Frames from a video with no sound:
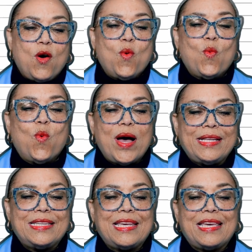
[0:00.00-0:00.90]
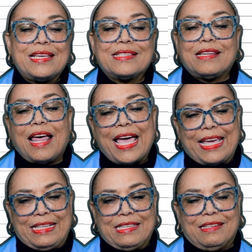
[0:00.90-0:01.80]
What is
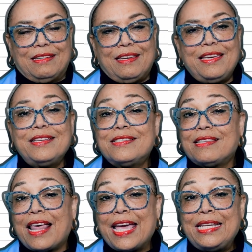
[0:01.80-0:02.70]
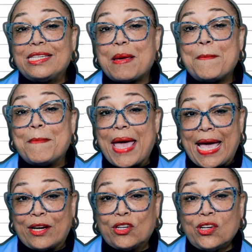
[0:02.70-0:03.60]
light? Is light
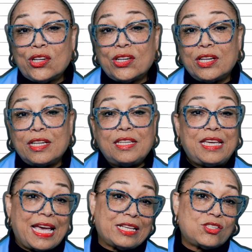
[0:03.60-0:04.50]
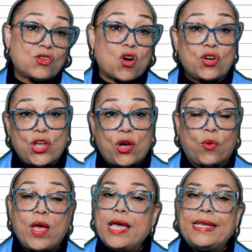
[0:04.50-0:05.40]
matter? Yes or no?
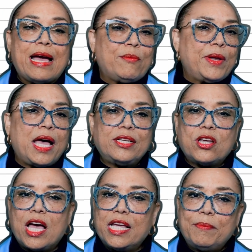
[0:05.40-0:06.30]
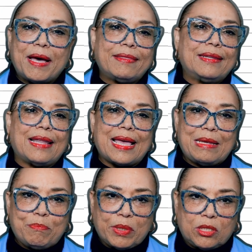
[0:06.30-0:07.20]
Now, I'm not talking about the
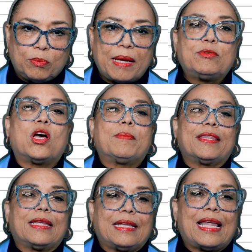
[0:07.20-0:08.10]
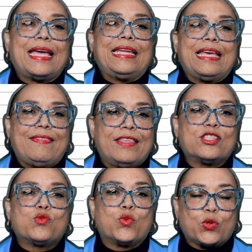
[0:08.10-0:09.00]
light bulb. I'm talking about the light in
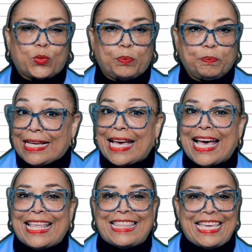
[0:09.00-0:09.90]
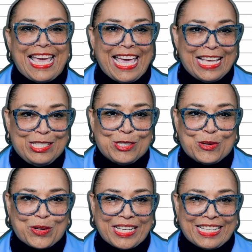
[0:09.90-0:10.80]
this room. The
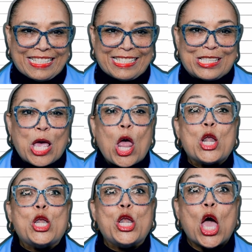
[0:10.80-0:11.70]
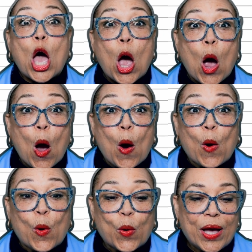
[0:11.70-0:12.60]
answer is
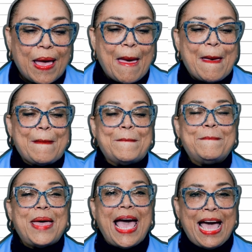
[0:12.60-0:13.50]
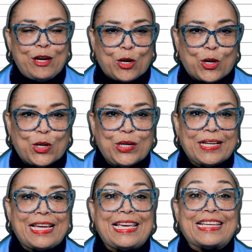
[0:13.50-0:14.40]
no. Matter
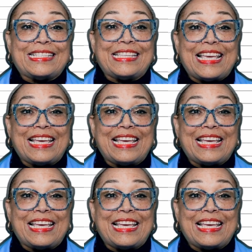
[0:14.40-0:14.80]
is